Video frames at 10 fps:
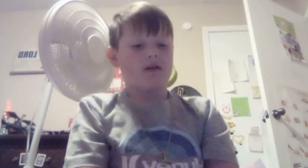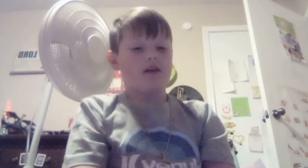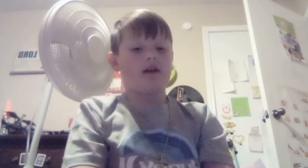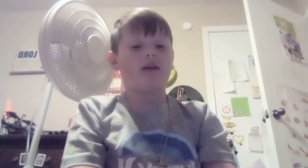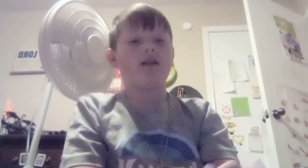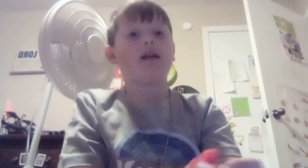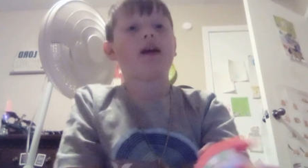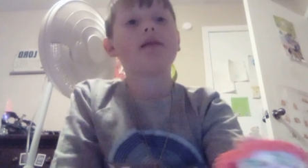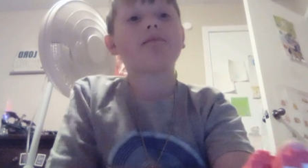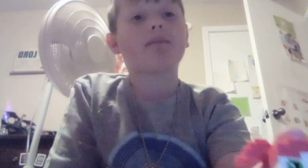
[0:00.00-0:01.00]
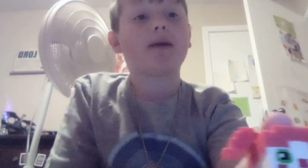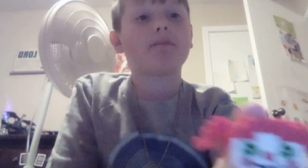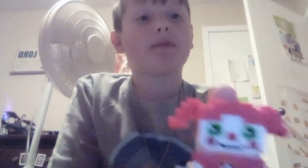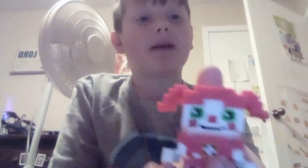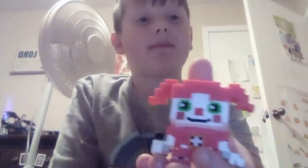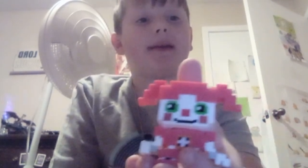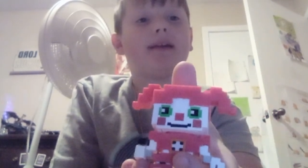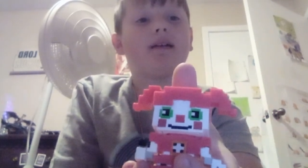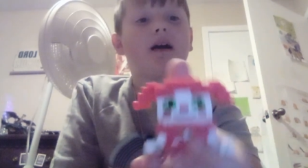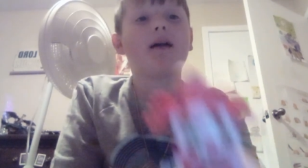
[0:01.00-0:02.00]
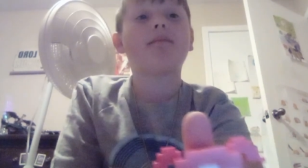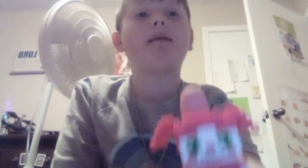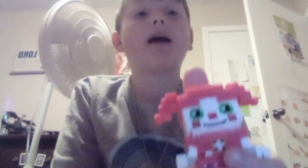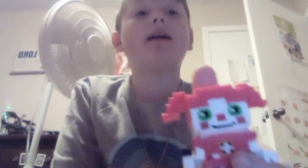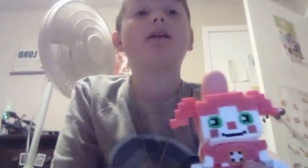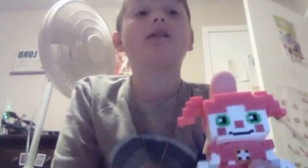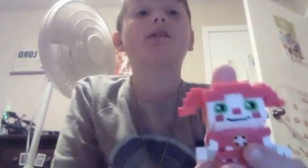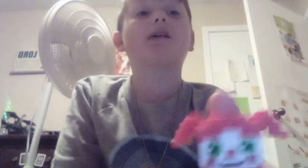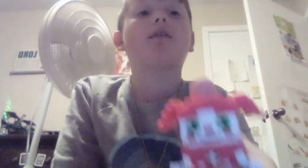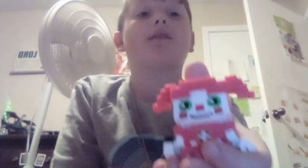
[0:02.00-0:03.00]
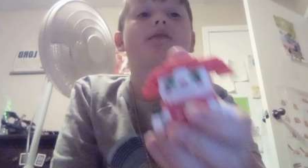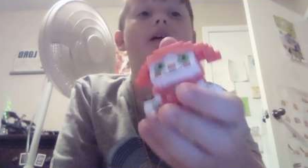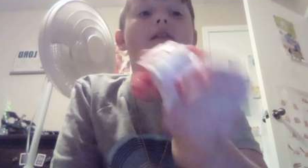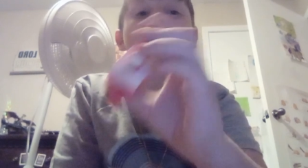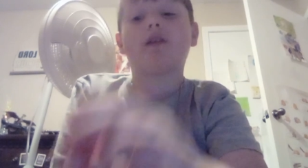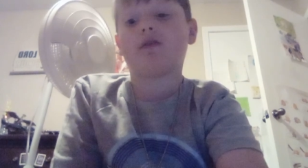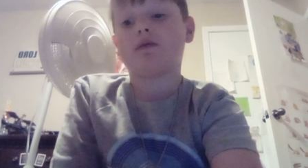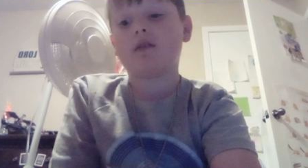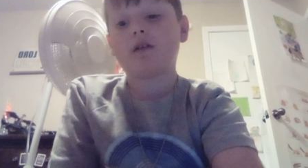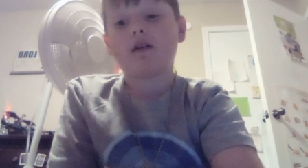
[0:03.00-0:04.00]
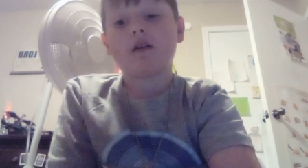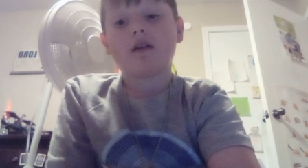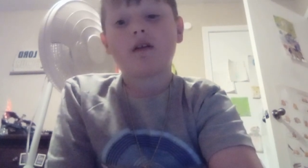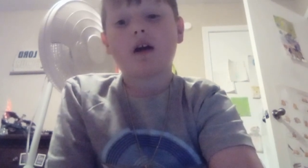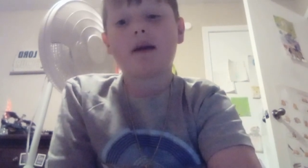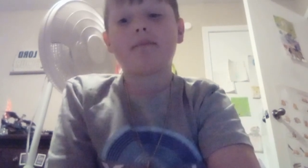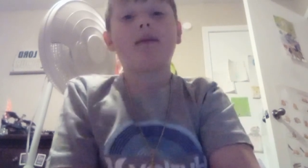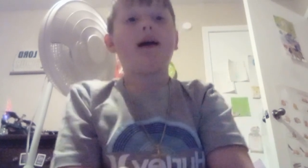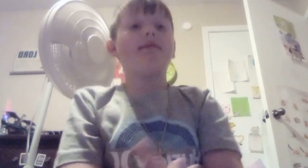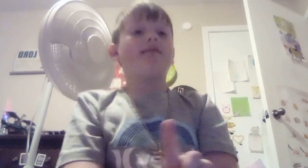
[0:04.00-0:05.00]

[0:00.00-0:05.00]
An 8-bit baby. I might sell this. I don't know. I might